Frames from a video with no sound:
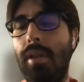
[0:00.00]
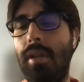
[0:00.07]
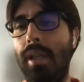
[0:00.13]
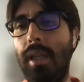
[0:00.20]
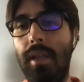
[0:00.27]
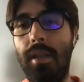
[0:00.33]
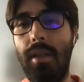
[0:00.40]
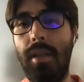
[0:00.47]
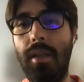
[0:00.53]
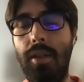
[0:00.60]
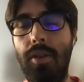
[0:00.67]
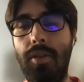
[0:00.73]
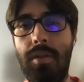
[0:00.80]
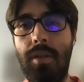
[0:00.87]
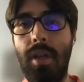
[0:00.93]
you can either
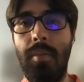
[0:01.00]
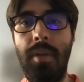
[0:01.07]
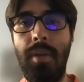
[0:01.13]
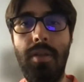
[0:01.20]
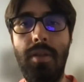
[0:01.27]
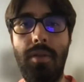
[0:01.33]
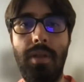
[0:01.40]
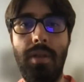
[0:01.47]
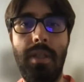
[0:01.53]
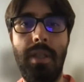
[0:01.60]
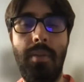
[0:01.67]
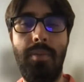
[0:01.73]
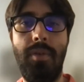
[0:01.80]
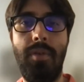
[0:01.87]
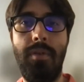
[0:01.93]
use dummies or this
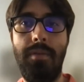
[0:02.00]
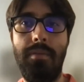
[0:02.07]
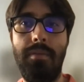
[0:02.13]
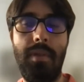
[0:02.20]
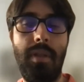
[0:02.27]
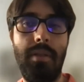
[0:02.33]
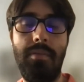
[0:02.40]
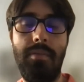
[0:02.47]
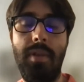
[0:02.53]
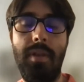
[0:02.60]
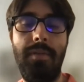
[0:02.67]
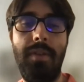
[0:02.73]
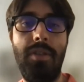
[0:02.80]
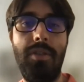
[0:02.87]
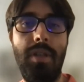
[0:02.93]
type of
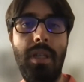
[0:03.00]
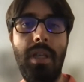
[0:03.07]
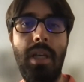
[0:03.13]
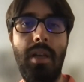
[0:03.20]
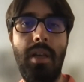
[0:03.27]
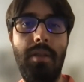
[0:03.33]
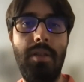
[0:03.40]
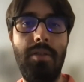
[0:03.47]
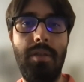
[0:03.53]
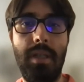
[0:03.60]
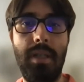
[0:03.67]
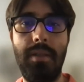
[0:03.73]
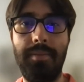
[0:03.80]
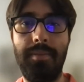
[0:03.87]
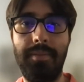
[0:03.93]
feature engineering
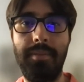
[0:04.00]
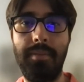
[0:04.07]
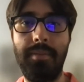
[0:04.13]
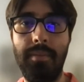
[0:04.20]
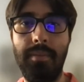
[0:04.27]
tricks.